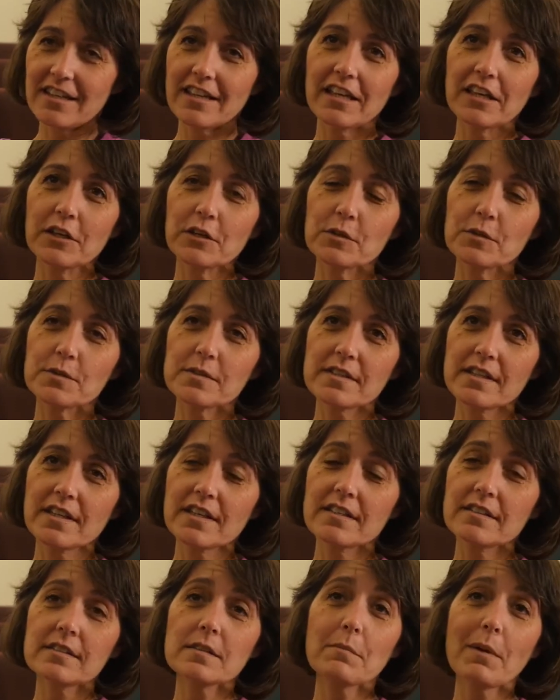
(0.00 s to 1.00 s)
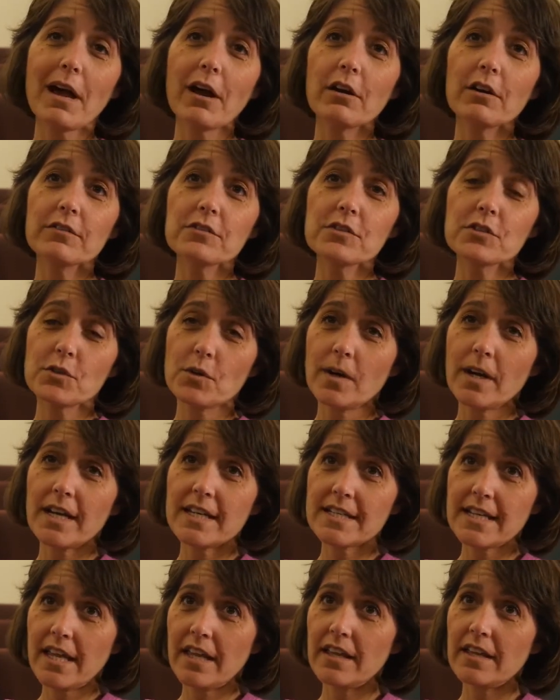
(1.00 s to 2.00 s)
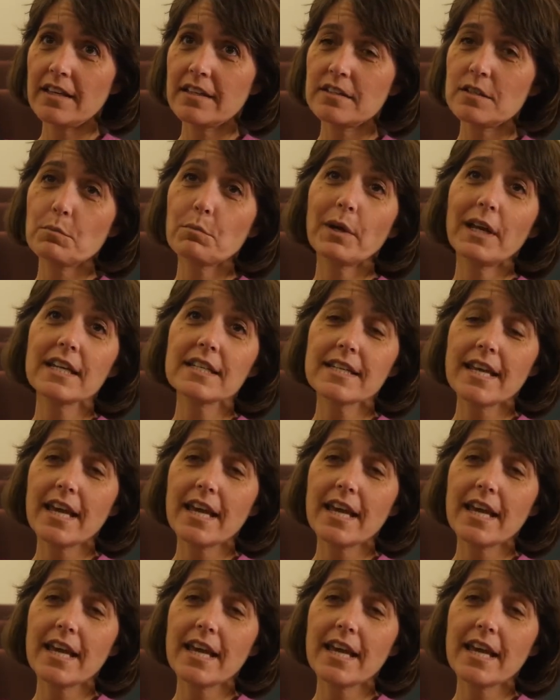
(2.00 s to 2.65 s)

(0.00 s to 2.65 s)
that uses the power of storytelling to break